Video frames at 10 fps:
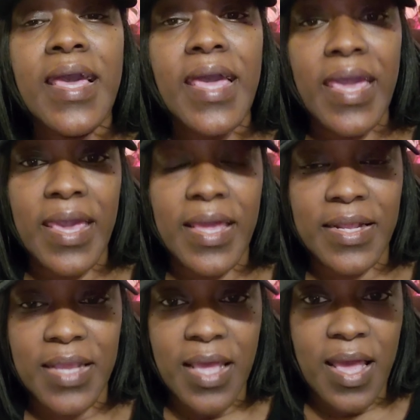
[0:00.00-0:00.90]

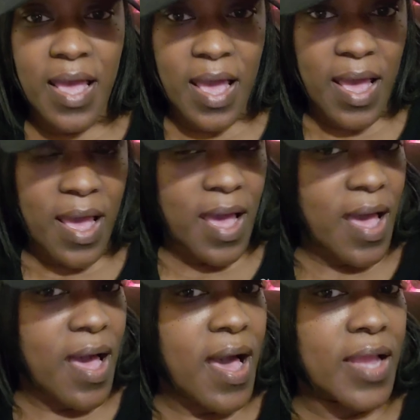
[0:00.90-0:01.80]
And
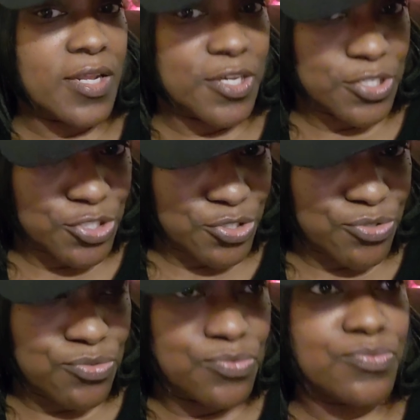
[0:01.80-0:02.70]
I look
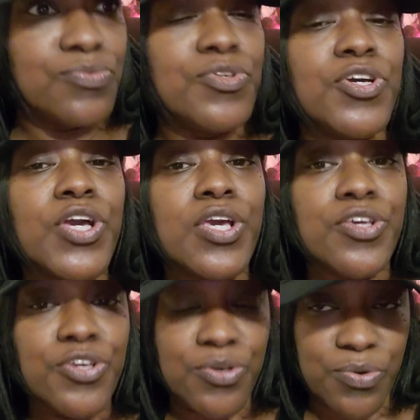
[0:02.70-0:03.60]
to
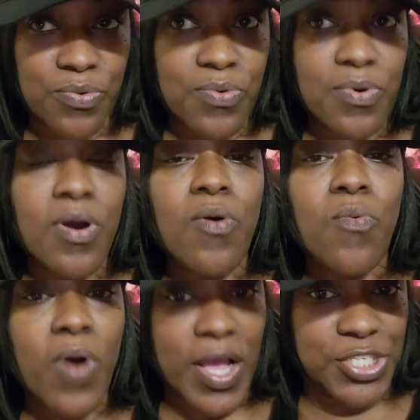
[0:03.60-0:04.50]
you
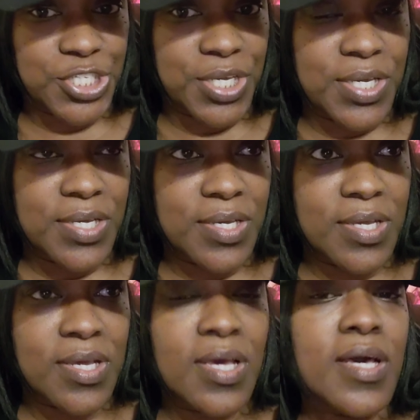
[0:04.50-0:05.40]
watching
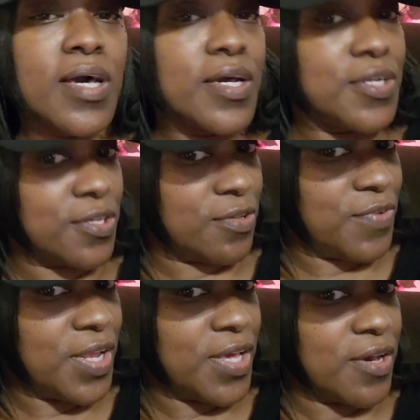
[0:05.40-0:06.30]
another
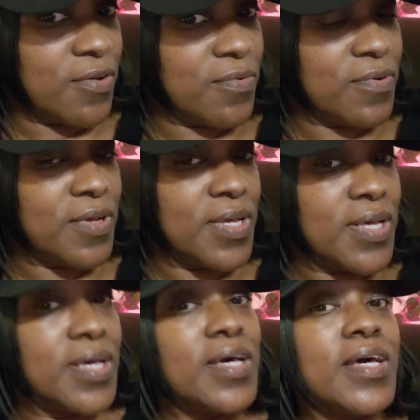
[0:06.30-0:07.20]
video.
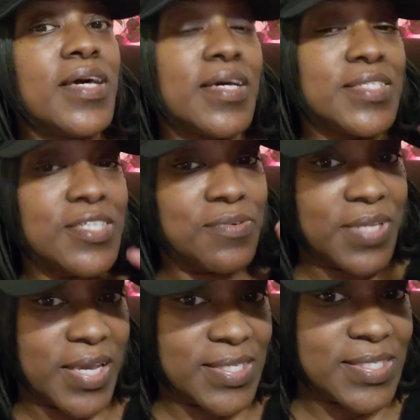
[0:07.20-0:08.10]
Until
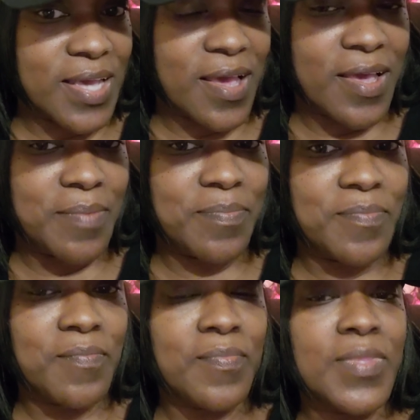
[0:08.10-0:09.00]
next time,
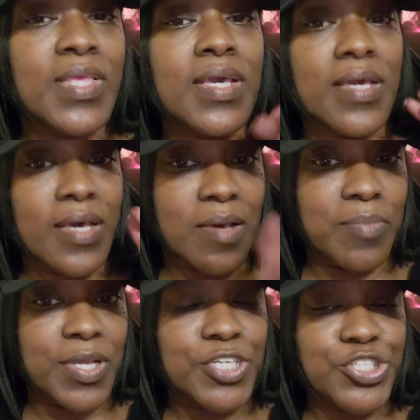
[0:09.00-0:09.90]
God
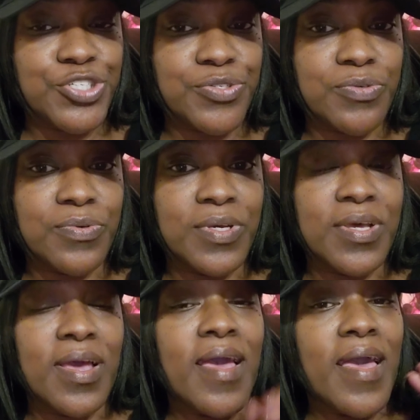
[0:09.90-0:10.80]
bless you
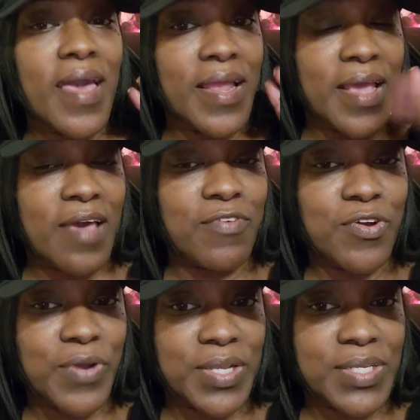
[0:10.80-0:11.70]
and have a great